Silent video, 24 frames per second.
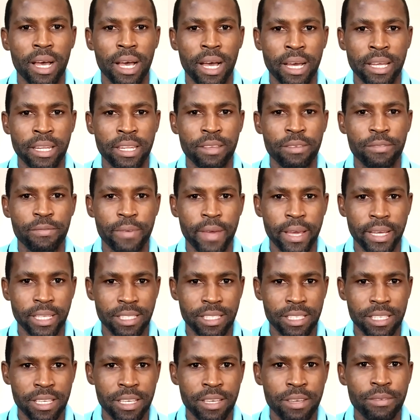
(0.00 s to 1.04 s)
an
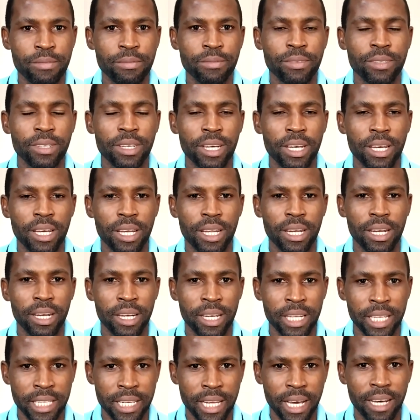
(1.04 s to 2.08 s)
effective
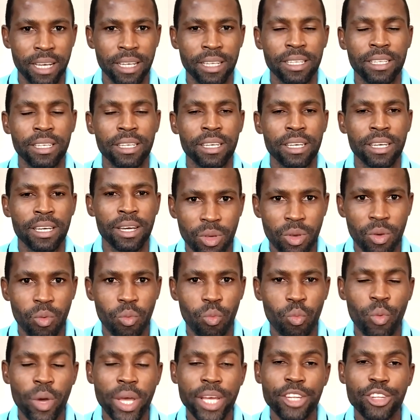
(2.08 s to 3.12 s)
leader.
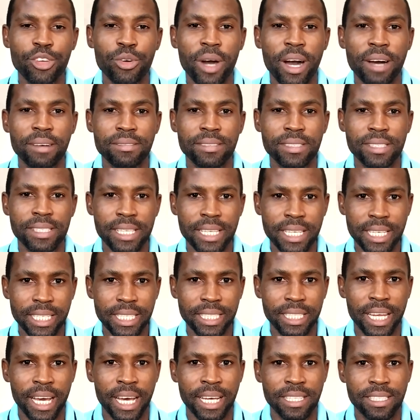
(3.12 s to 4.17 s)
When you have
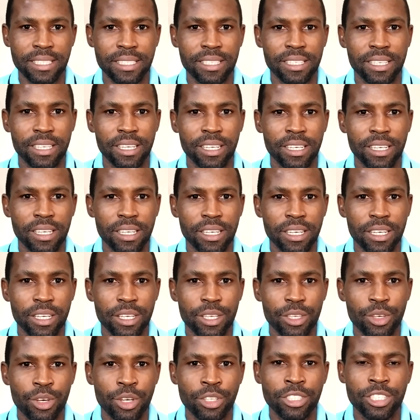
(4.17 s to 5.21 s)
seen that
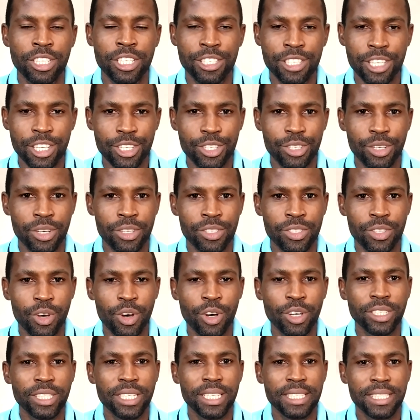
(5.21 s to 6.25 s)
your decisions
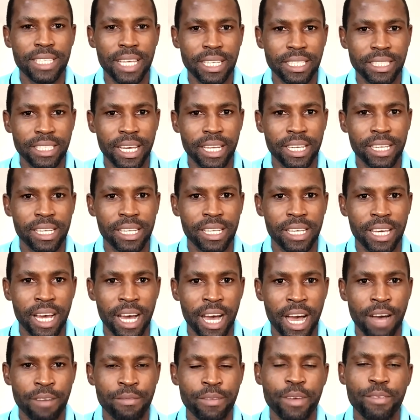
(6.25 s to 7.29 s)
unintendedly
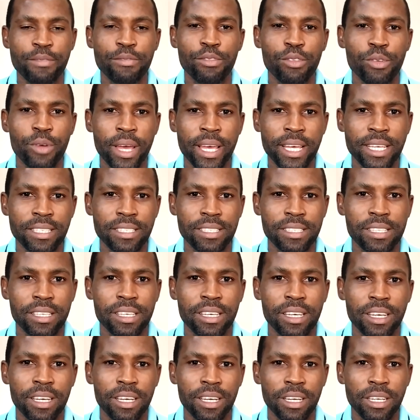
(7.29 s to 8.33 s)
have influenced
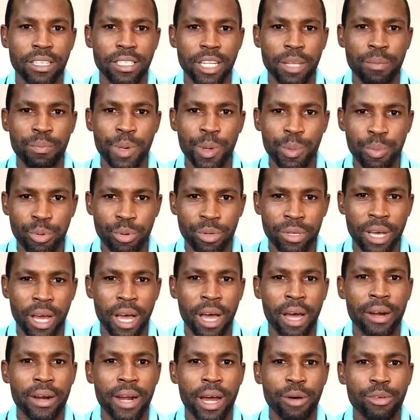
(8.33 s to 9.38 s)
the people that
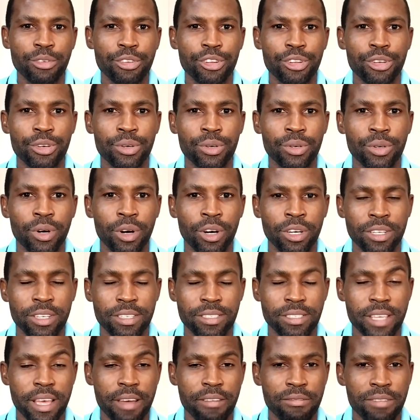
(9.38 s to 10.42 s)
are around you on
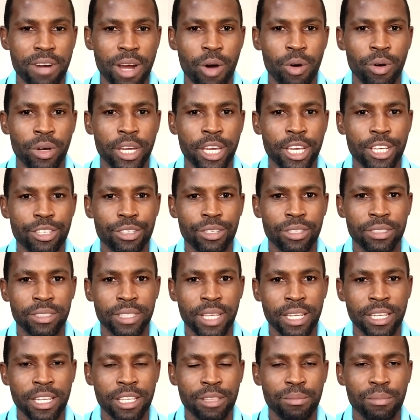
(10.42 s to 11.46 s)
several occasions,
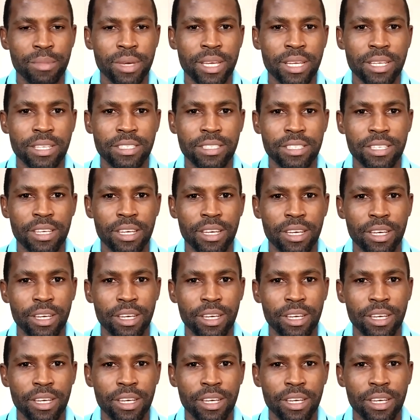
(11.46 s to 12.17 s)
then it means